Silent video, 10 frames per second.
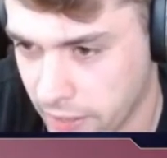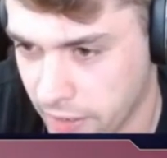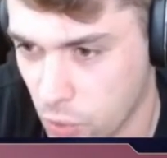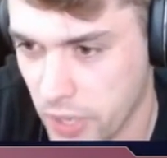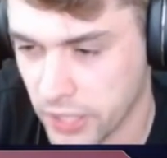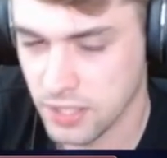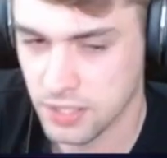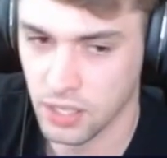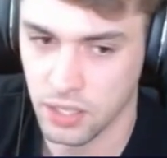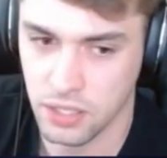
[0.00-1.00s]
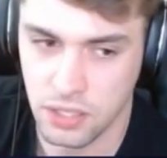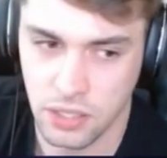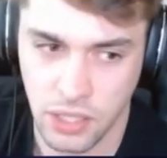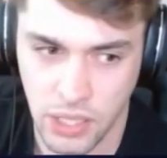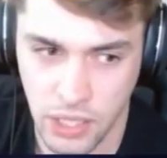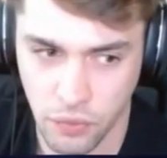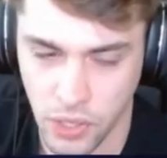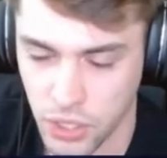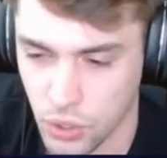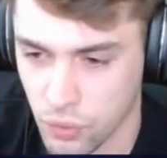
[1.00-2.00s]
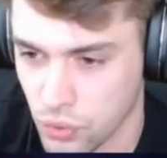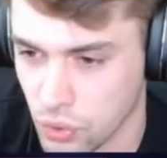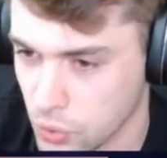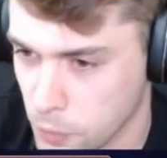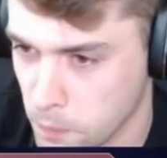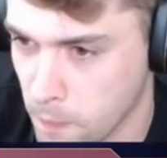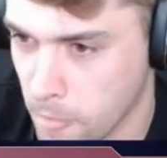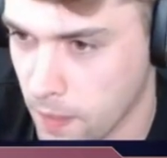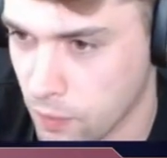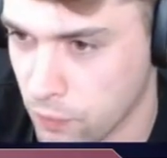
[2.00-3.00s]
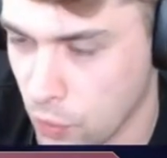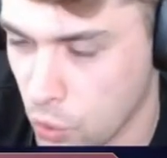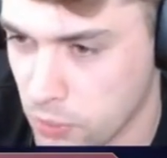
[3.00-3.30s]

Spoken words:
rank weakness, guys. If any of you follow